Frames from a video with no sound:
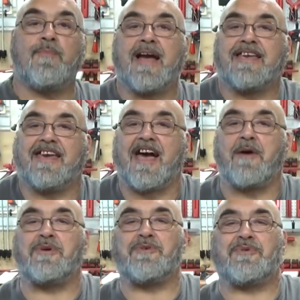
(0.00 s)
Mike here. How
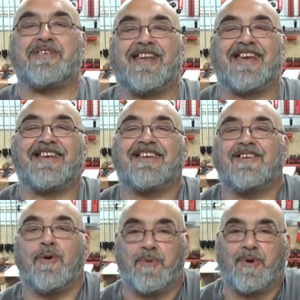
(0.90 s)
are we doing today?
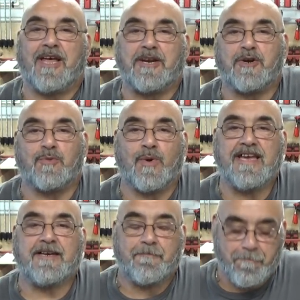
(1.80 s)
Hope we all had a good week.
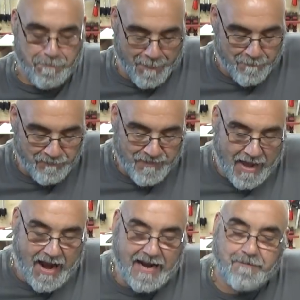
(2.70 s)

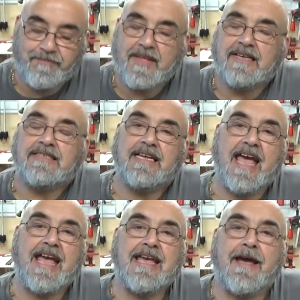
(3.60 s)
Alright,
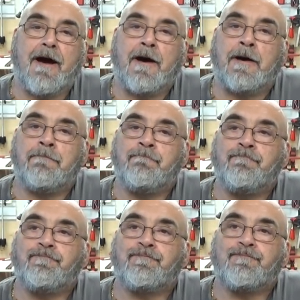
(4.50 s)
today um,
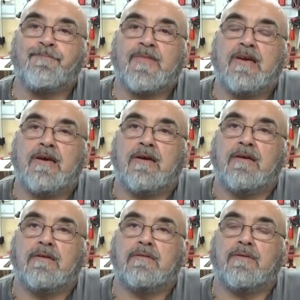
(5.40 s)

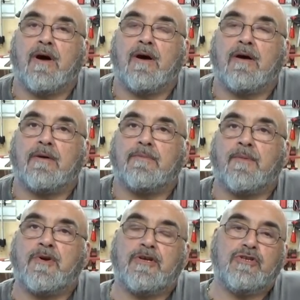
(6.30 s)
uh,
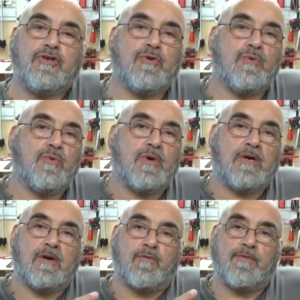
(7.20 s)
I'm going to do
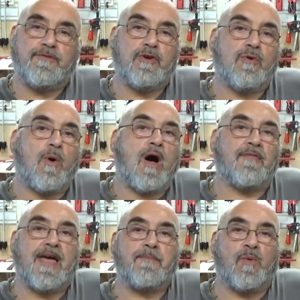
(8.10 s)
a review on
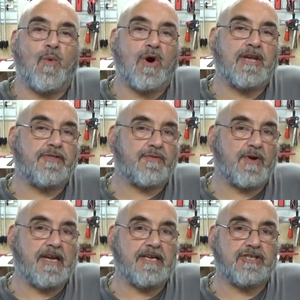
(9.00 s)
that Milwaukee
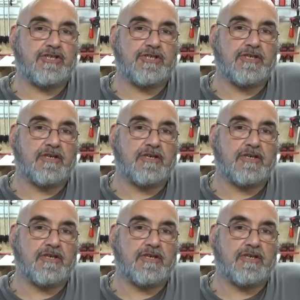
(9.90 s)
3-inch